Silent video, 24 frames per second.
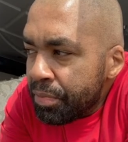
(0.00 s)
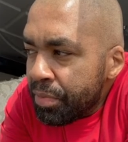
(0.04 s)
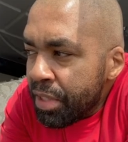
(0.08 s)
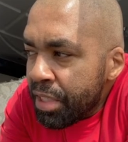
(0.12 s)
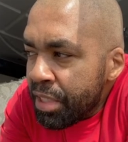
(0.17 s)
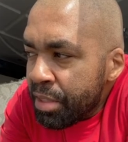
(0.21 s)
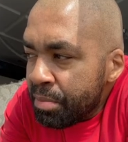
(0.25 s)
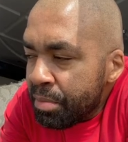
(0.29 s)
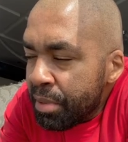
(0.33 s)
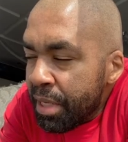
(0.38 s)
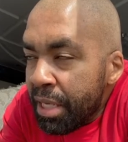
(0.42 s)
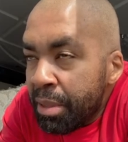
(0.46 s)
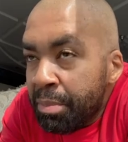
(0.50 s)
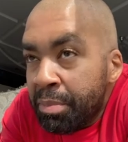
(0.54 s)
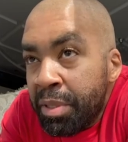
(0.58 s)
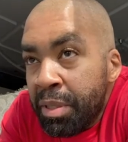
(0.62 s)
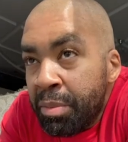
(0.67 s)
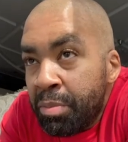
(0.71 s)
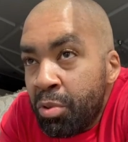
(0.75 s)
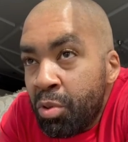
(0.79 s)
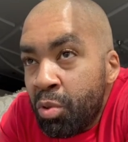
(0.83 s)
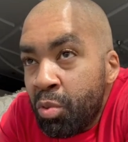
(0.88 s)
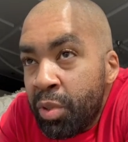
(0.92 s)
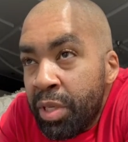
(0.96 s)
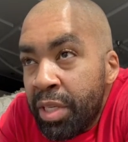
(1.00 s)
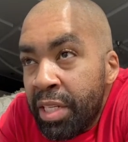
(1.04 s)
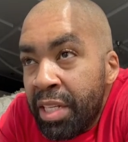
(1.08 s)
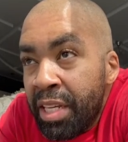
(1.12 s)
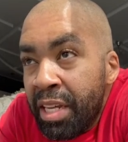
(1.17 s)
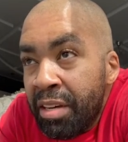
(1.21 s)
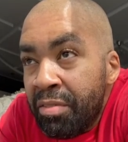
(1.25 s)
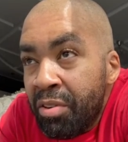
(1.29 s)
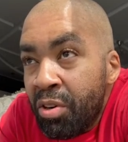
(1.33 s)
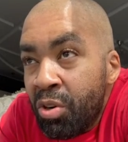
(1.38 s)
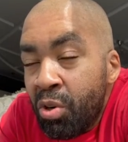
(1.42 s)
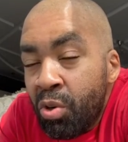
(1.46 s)
as black people, we
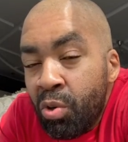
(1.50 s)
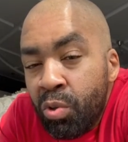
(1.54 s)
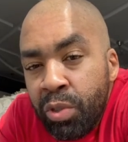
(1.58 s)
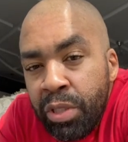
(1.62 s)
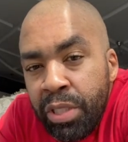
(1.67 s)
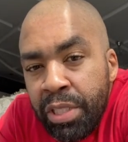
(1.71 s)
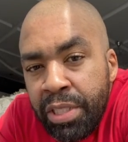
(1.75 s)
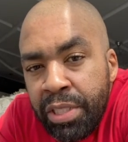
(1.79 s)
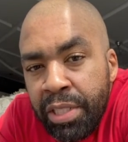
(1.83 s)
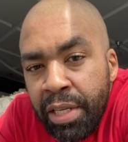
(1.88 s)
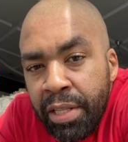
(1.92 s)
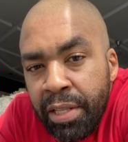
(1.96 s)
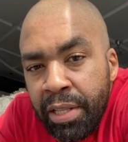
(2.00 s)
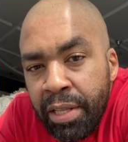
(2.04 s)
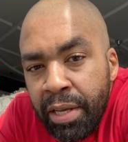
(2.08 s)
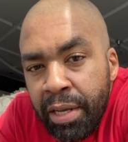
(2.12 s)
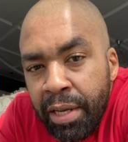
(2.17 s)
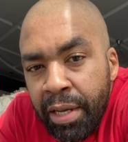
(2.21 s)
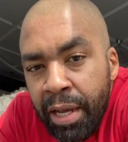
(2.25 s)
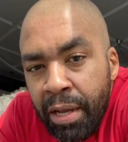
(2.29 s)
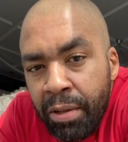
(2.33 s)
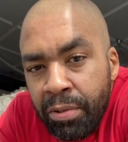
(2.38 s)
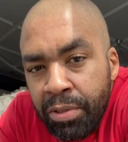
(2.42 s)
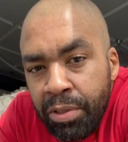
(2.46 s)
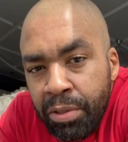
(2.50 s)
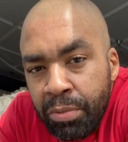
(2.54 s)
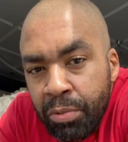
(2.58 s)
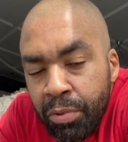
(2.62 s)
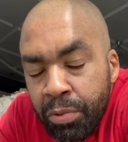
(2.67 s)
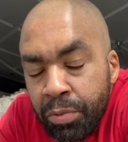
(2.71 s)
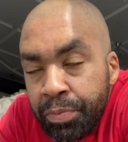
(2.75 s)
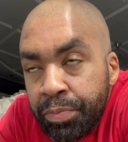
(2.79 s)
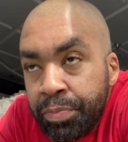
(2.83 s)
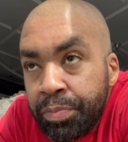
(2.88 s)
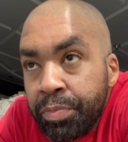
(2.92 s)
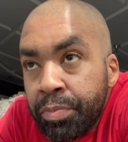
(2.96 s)
never hold each other
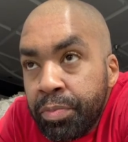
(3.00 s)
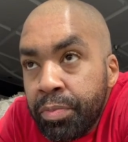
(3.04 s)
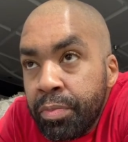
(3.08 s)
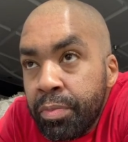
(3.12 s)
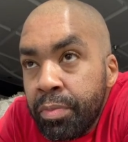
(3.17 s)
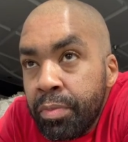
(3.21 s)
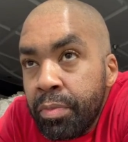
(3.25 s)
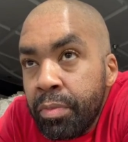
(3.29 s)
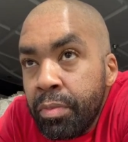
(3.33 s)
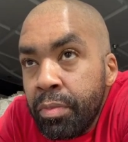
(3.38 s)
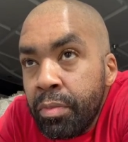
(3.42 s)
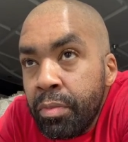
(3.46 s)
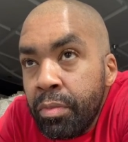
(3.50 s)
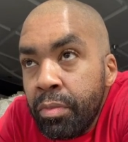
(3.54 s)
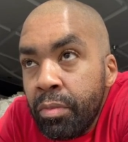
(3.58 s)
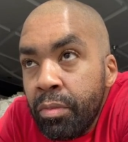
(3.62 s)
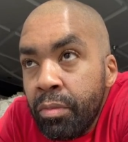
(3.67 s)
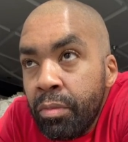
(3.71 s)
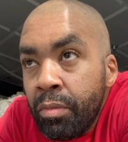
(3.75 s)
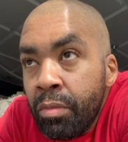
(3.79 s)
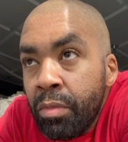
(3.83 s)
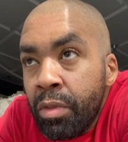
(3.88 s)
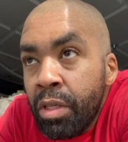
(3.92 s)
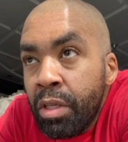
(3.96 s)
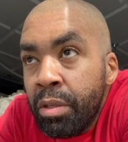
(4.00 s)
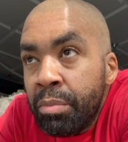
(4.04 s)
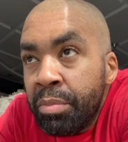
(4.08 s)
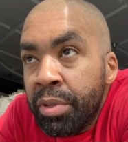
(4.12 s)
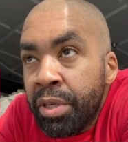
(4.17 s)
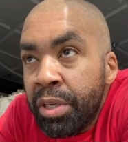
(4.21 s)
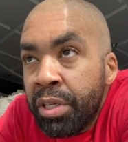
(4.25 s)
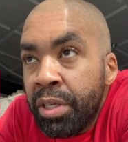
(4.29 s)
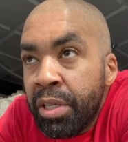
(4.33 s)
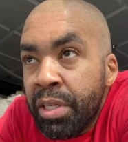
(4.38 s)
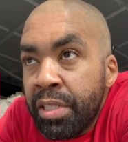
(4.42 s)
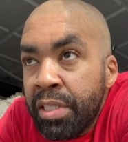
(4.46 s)
accountable,
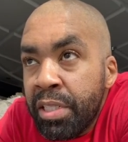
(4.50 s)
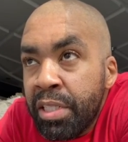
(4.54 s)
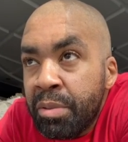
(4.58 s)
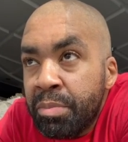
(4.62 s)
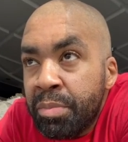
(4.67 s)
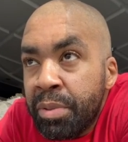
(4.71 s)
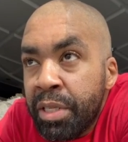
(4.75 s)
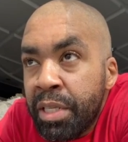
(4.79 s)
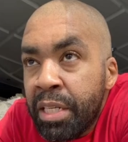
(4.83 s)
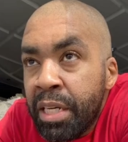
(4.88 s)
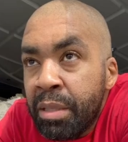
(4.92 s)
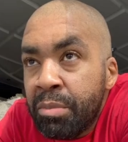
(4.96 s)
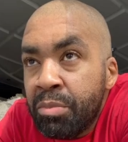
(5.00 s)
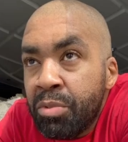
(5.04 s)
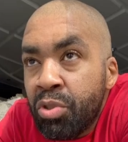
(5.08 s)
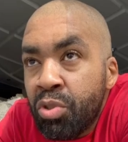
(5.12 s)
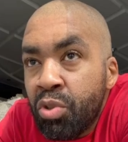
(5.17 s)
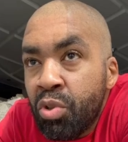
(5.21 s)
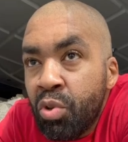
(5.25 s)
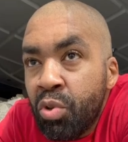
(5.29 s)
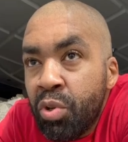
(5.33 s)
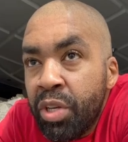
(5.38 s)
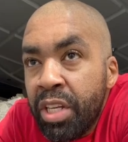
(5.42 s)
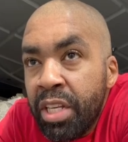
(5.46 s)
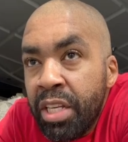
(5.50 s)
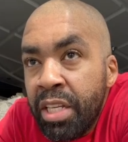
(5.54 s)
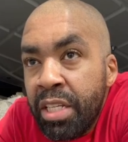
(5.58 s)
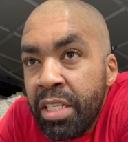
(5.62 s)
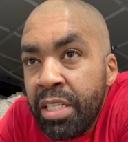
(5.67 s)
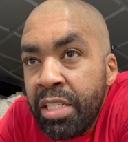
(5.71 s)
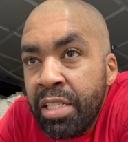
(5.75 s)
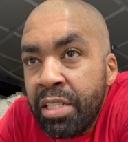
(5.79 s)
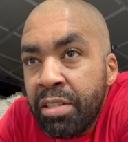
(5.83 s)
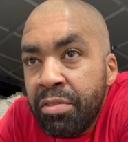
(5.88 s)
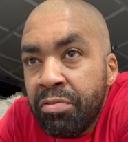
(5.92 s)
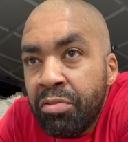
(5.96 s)
because it's become so
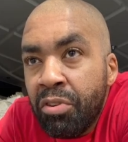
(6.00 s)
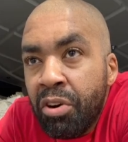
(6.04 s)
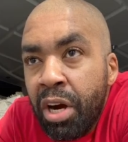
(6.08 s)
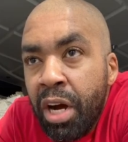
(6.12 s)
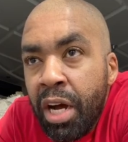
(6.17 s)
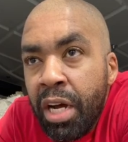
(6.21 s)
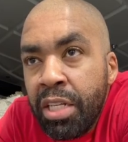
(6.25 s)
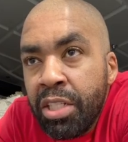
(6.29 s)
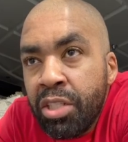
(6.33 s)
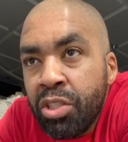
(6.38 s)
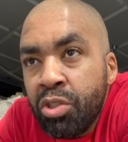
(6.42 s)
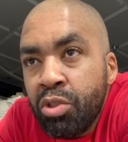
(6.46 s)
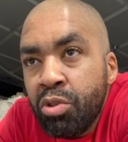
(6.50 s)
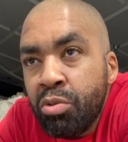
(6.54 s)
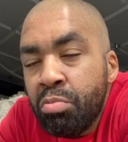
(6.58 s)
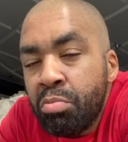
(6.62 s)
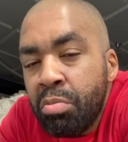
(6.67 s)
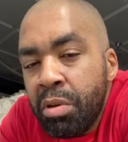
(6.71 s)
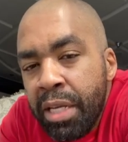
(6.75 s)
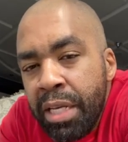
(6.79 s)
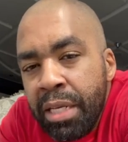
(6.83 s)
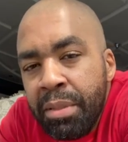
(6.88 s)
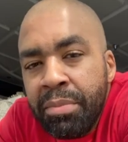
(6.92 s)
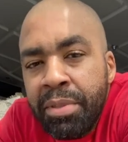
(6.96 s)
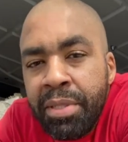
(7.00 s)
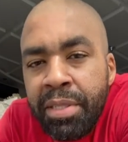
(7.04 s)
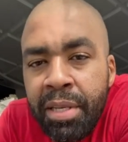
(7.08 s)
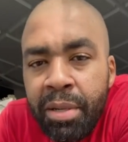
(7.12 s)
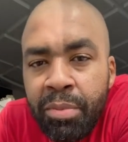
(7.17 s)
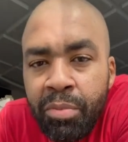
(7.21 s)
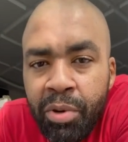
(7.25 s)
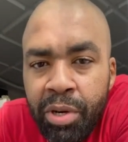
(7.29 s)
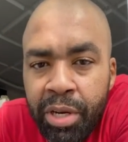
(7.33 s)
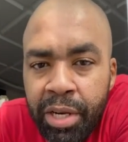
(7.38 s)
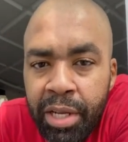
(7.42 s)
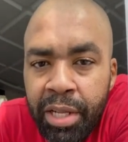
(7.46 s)
easy for us to blame
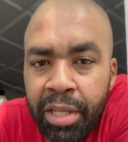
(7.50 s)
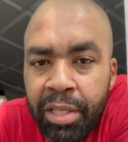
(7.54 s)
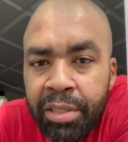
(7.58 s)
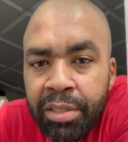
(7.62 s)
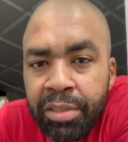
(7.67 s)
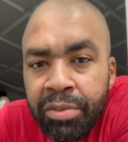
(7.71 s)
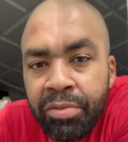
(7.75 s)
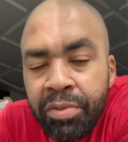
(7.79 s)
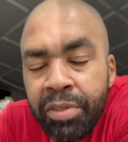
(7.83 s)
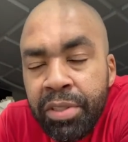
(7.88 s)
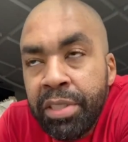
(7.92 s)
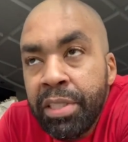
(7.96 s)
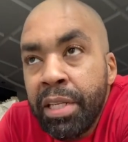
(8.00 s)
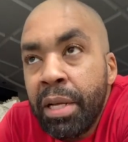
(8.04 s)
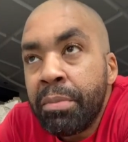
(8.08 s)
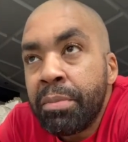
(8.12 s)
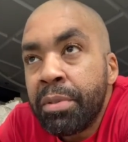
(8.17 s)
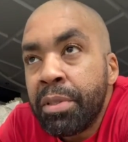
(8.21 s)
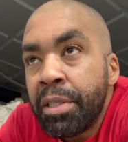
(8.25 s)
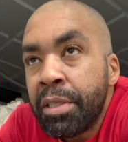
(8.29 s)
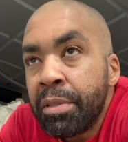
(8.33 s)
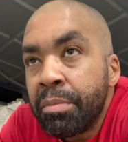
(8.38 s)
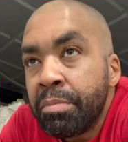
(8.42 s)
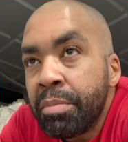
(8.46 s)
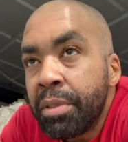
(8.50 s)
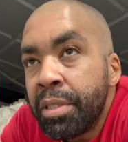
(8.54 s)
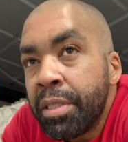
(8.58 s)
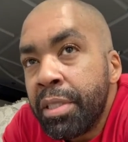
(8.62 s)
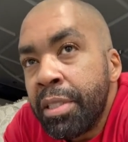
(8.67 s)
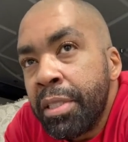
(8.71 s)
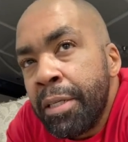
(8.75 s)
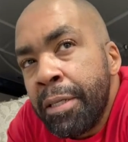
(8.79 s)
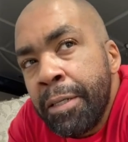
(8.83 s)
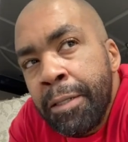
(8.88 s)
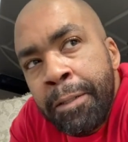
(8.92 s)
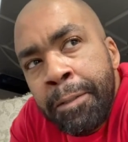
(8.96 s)
someone else for something. But
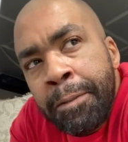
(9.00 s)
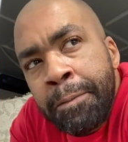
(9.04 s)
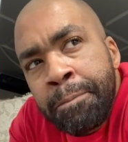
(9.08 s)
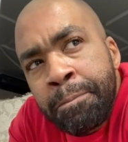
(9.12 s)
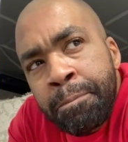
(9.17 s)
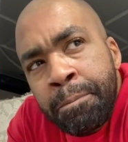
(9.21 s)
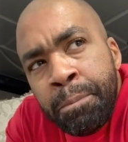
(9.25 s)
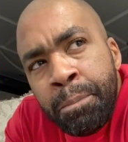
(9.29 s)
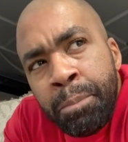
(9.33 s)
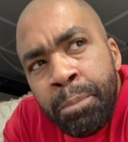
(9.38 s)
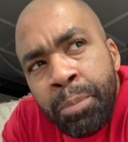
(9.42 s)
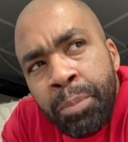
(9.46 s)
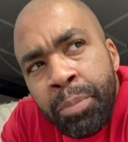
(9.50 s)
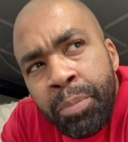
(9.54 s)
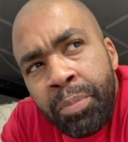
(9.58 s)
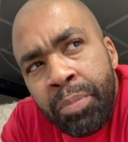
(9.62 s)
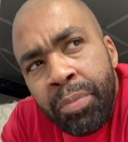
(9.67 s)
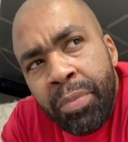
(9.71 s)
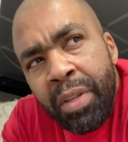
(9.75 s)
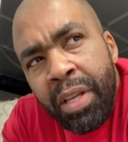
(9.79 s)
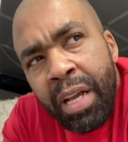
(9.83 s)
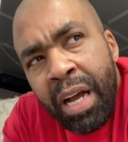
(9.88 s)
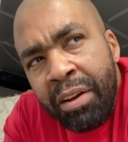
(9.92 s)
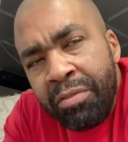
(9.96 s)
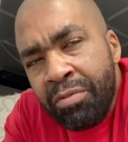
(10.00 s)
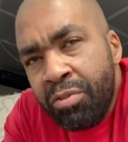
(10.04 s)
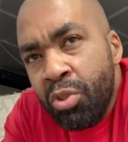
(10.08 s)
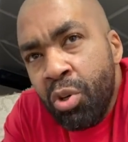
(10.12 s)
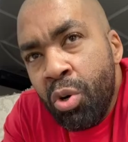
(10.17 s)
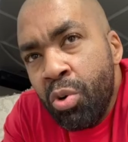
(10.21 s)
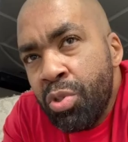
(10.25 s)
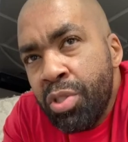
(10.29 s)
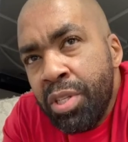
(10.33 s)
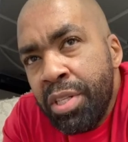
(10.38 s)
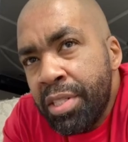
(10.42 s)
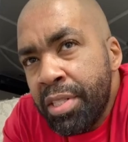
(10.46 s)
I've
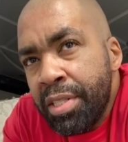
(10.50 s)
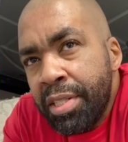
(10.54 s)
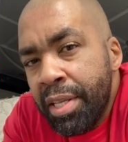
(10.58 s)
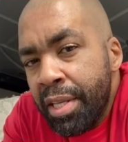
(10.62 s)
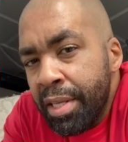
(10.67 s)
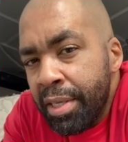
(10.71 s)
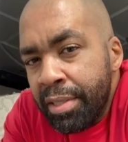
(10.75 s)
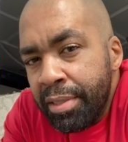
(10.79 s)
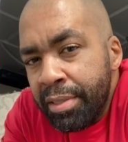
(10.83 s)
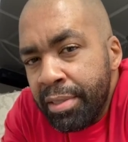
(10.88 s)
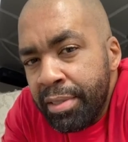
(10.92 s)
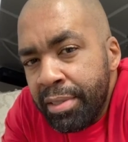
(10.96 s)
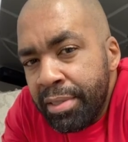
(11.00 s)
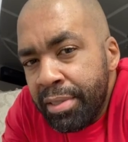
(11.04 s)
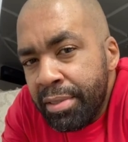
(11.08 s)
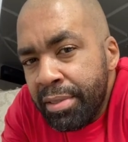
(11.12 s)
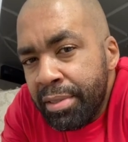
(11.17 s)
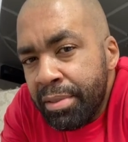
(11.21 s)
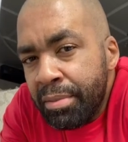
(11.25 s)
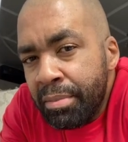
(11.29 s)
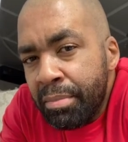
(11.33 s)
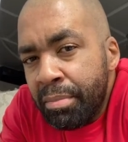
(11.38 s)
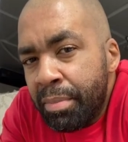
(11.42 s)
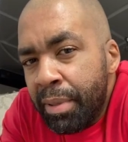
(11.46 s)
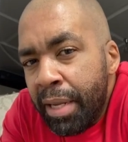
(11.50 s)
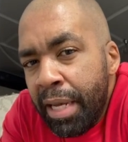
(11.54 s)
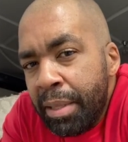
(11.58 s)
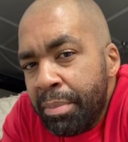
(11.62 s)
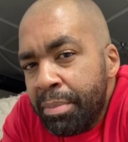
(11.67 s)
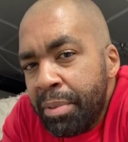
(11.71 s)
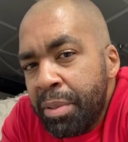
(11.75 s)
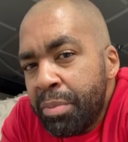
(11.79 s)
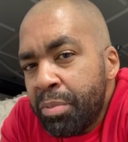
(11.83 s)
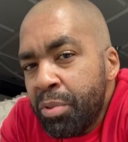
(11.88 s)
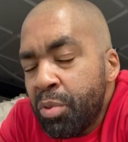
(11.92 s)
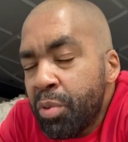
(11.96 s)
noticed that black
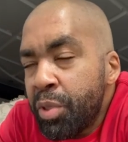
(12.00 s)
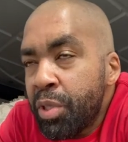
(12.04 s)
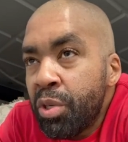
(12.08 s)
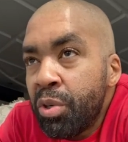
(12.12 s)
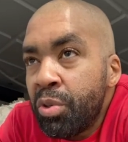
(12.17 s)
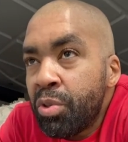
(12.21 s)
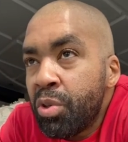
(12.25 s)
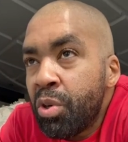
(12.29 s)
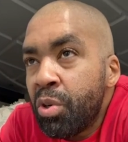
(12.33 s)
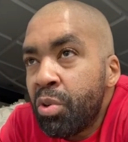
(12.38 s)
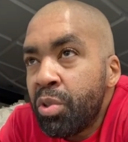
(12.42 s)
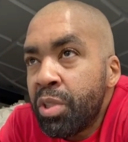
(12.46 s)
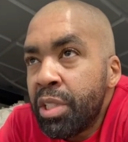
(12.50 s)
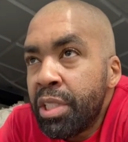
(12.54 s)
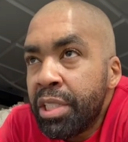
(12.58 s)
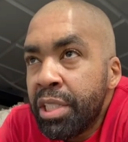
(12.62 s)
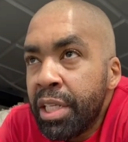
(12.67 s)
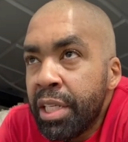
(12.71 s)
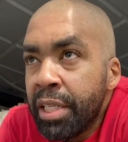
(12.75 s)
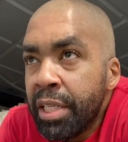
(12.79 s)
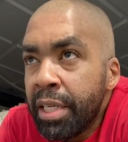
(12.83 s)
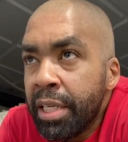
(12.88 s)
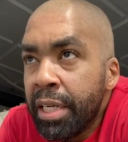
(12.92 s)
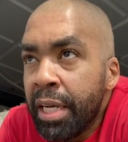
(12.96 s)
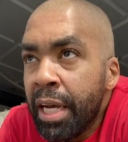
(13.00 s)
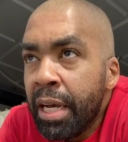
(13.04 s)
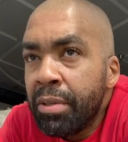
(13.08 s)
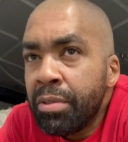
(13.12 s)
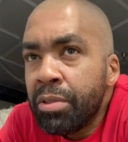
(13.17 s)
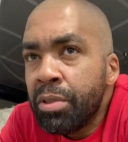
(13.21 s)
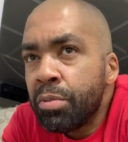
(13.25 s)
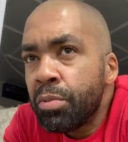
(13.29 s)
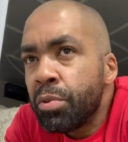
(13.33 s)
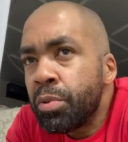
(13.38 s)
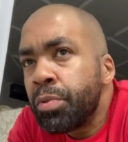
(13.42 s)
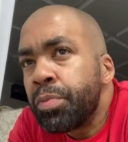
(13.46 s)
people, we don't hold each other
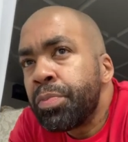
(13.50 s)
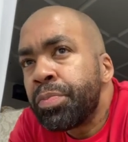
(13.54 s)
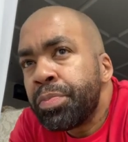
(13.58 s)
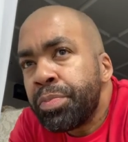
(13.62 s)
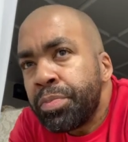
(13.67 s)
accountable.